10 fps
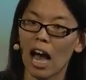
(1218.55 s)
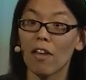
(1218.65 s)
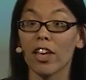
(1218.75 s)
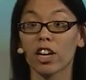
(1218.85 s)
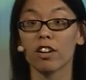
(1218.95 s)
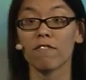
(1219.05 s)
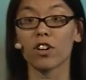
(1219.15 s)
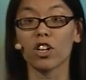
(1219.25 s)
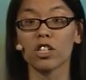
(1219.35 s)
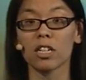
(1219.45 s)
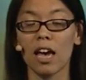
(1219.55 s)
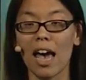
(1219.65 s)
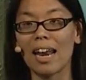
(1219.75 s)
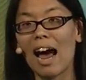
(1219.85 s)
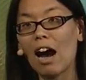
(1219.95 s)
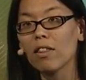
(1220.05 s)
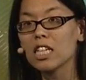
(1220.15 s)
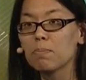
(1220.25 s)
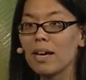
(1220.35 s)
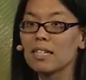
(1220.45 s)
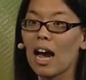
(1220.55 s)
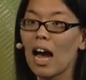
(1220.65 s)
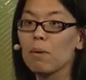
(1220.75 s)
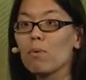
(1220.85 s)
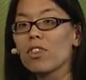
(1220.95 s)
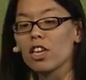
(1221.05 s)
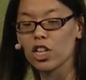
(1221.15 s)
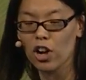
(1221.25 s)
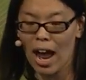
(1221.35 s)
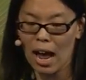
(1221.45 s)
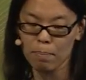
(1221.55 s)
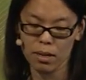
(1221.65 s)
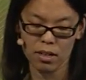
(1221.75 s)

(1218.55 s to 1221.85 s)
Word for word: how they convert, and how they spend time within your app.